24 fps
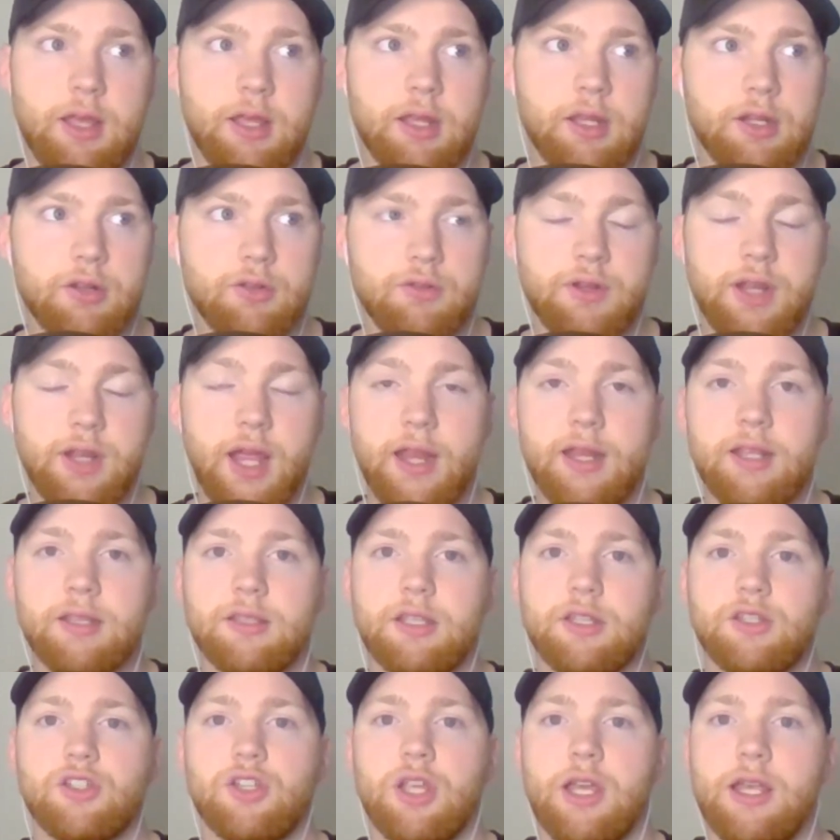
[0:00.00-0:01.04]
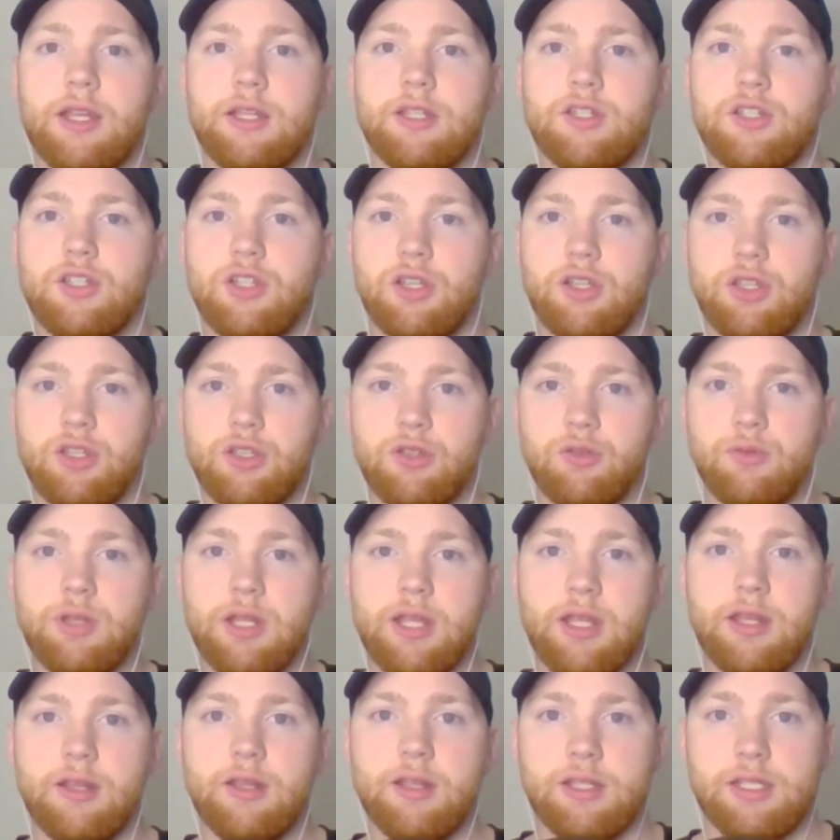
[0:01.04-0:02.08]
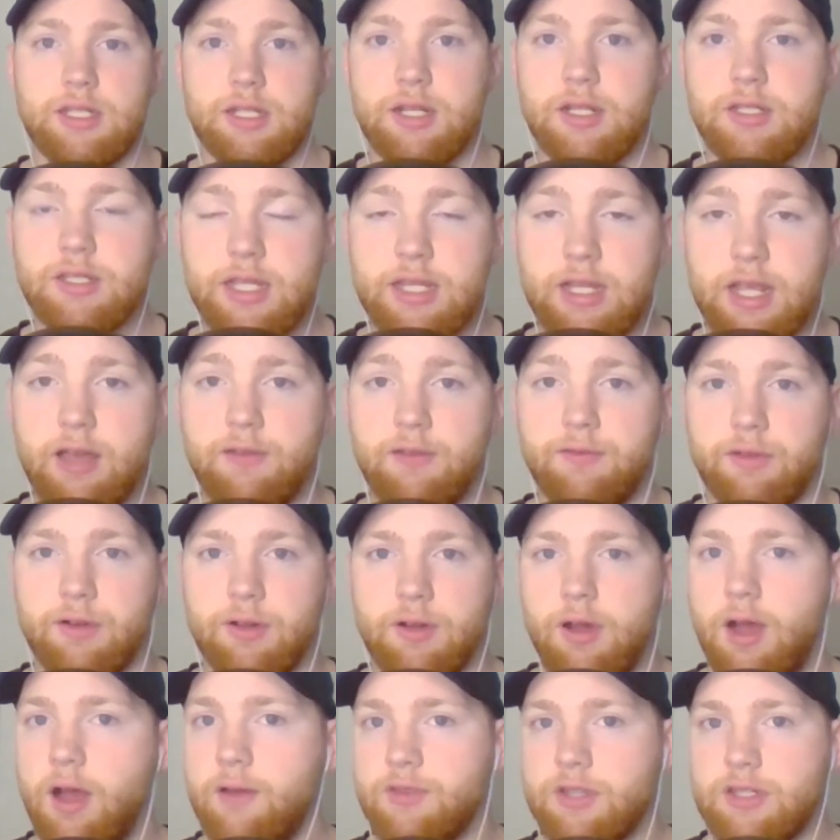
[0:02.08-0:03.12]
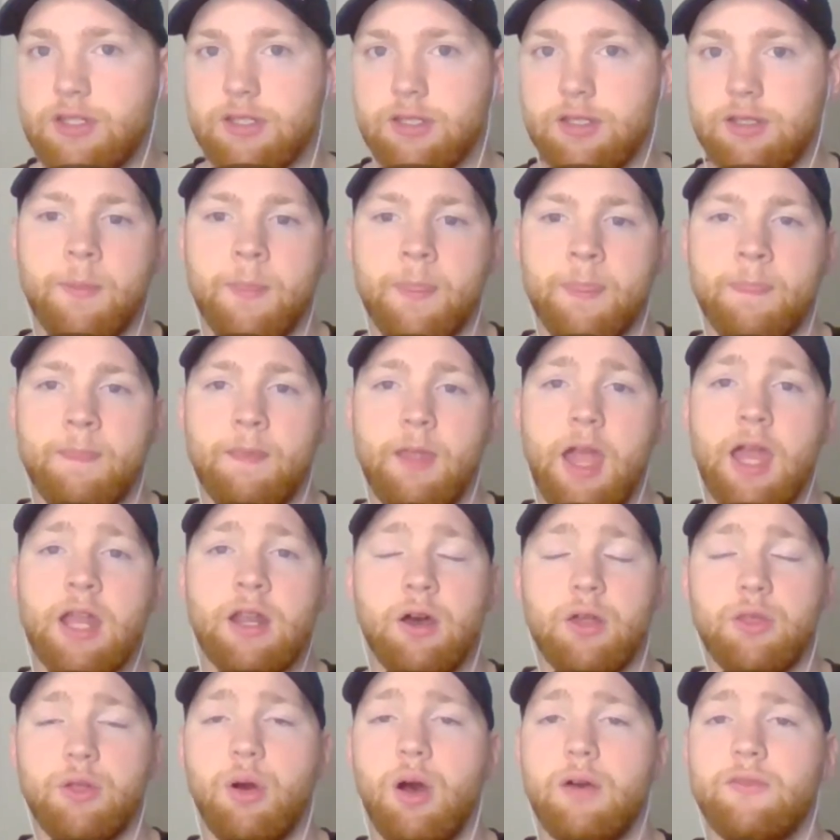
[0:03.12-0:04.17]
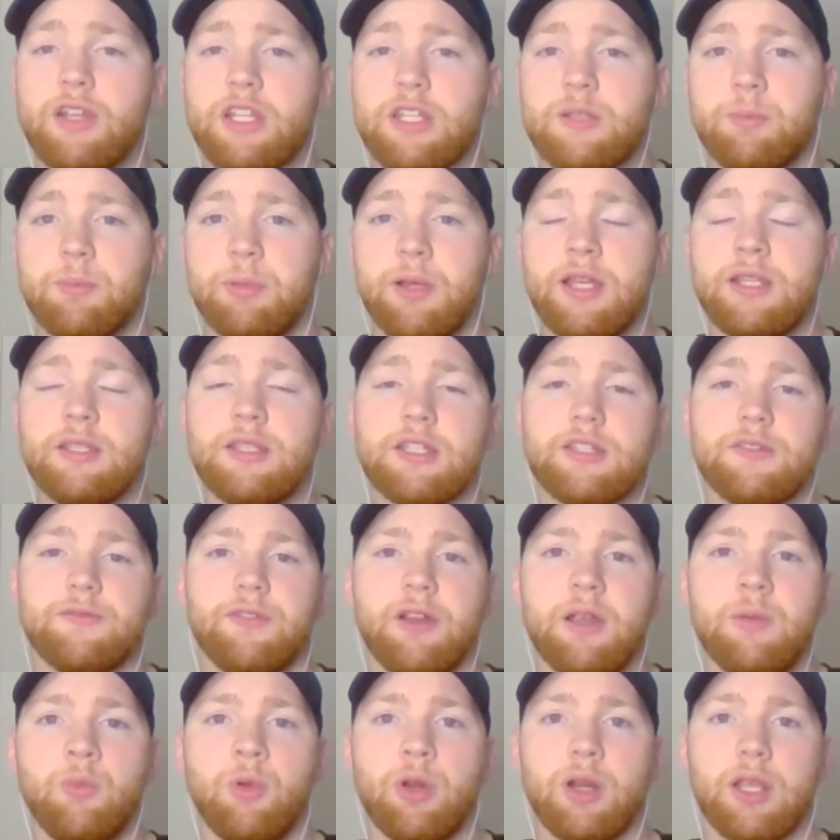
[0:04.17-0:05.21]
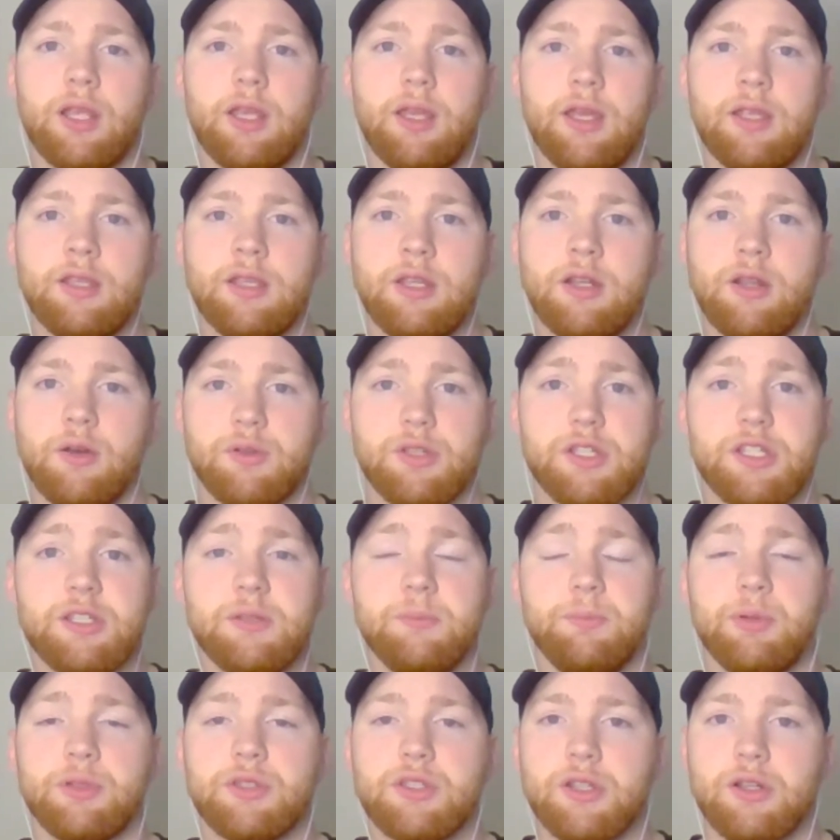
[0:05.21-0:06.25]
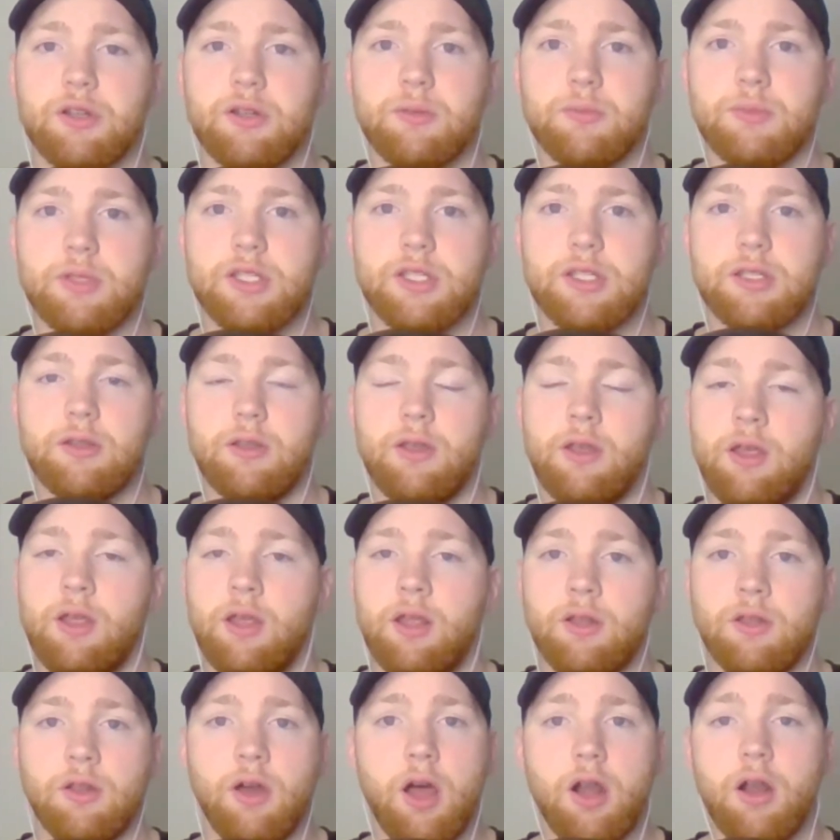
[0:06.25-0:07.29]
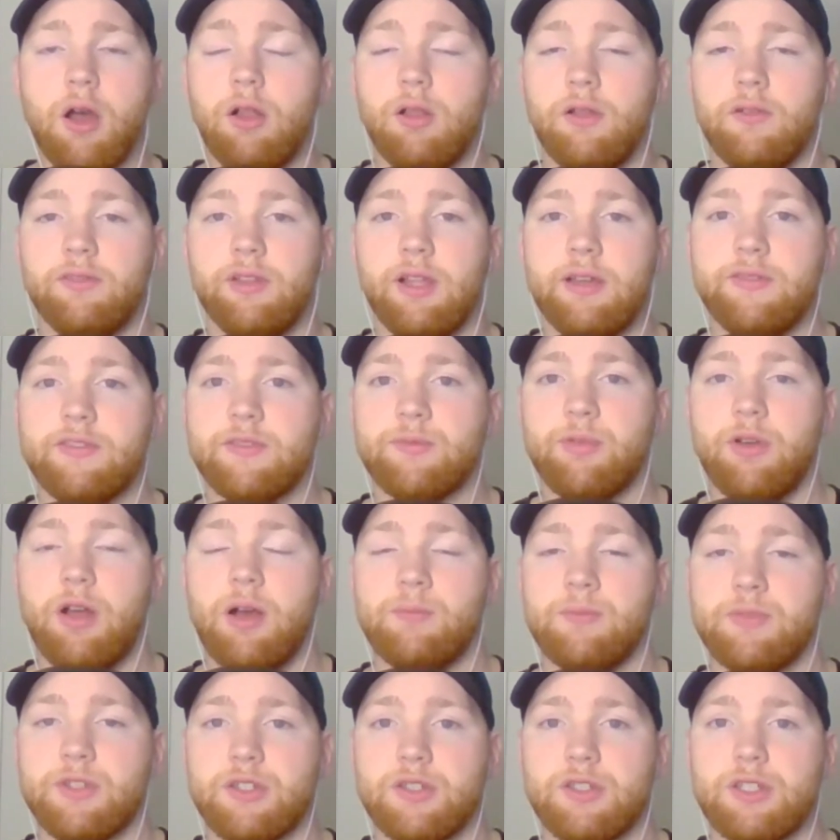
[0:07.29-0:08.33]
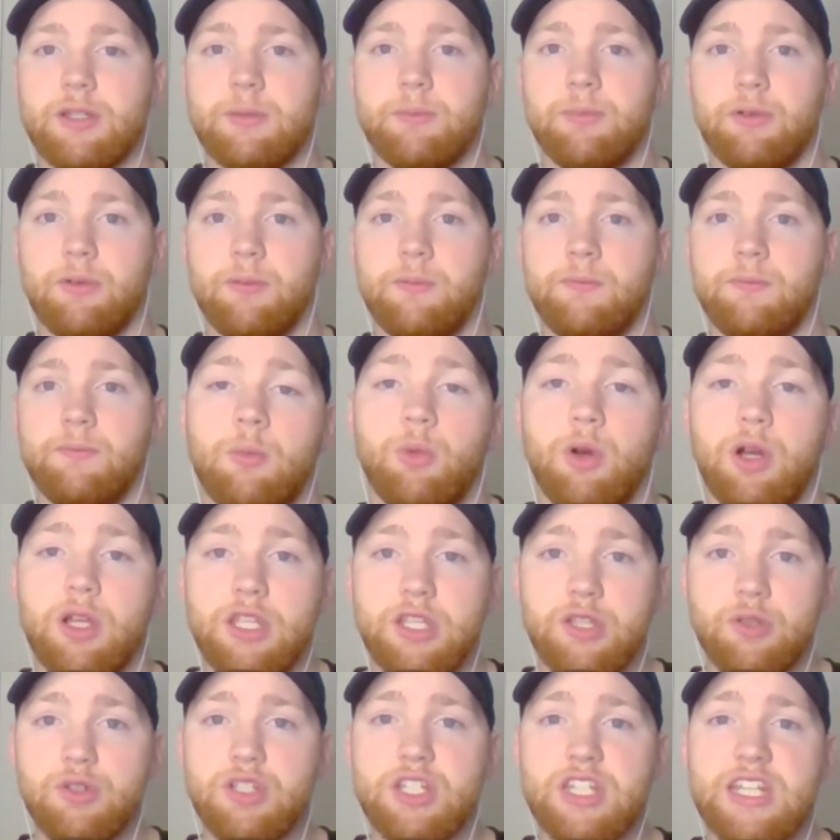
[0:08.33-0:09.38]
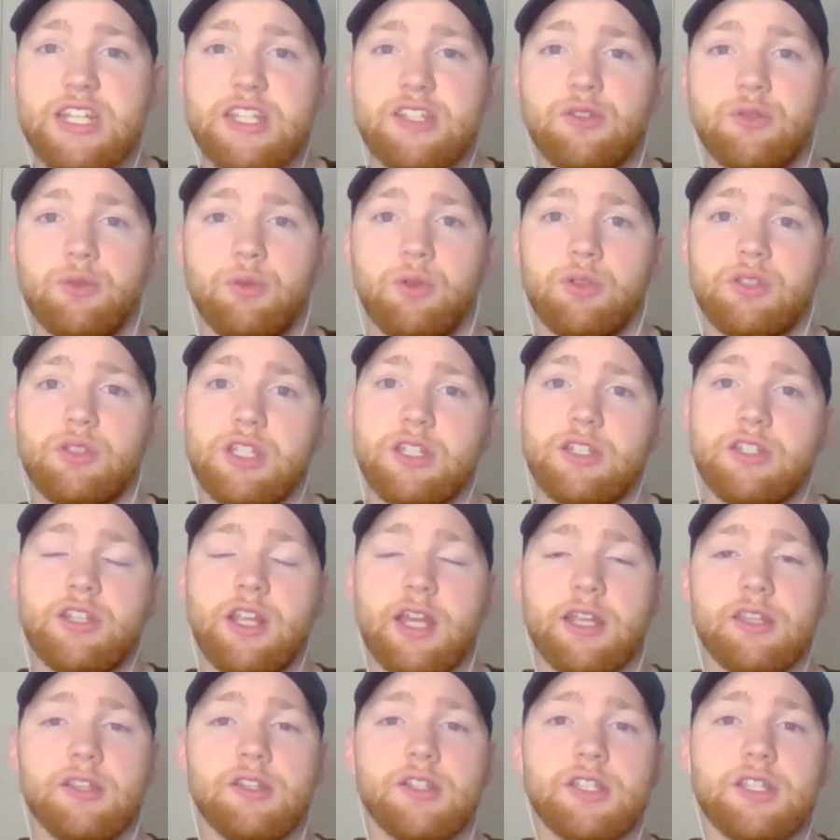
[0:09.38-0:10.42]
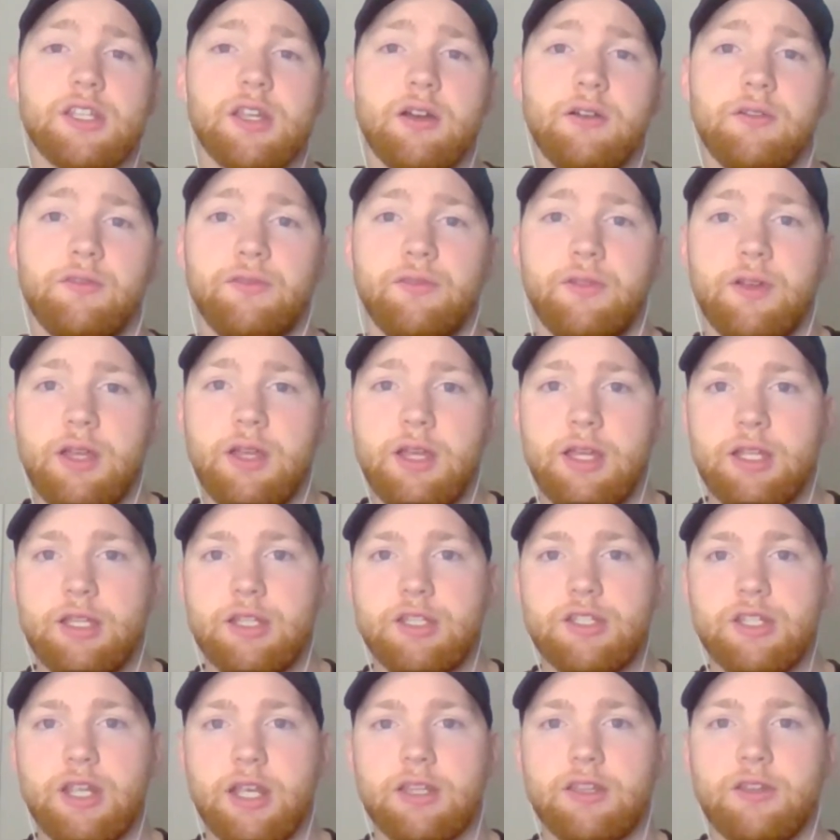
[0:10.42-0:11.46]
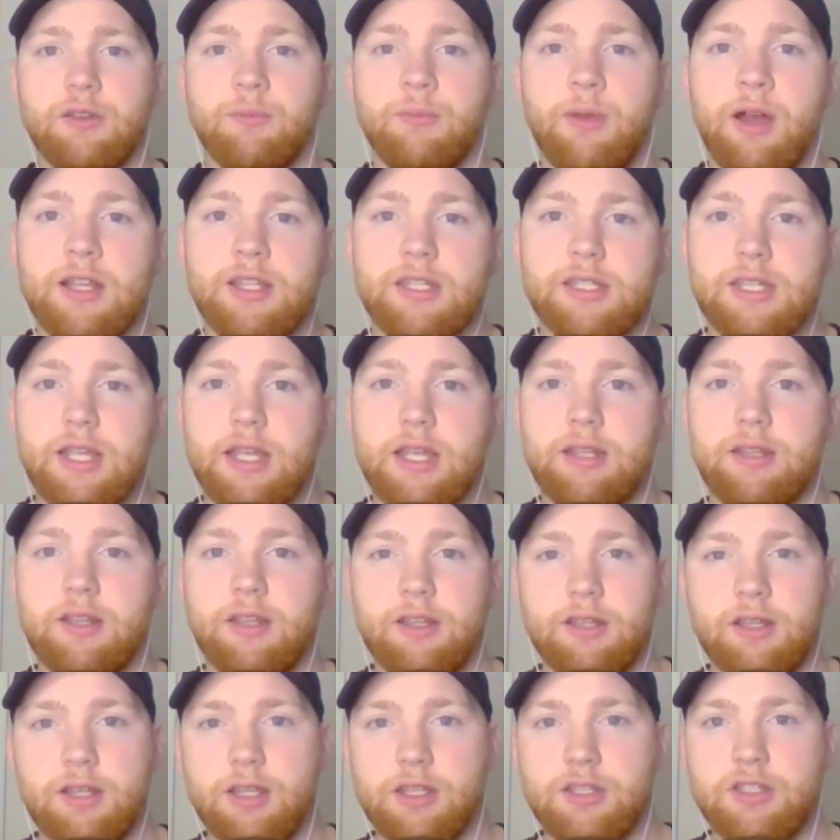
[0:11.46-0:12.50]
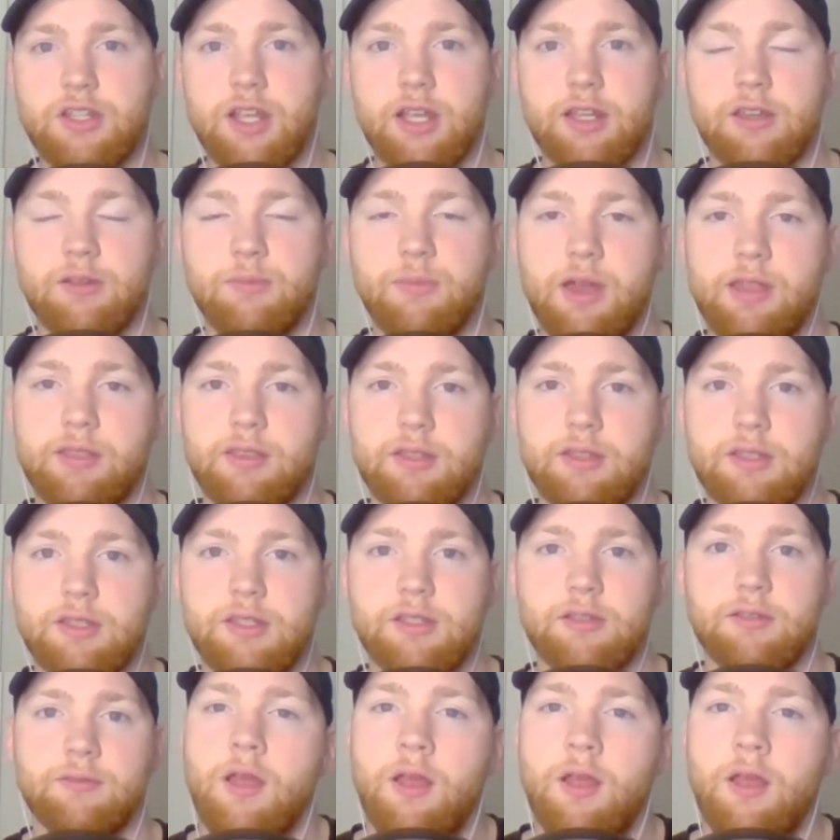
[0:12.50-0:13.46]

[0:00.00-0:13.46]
Creating the change you need is going to take effort, obviously. And although I've explained this framework in, simple terms, not all of life's problems are simple. But use this tool to check yourself, check your mindset, and check your methods.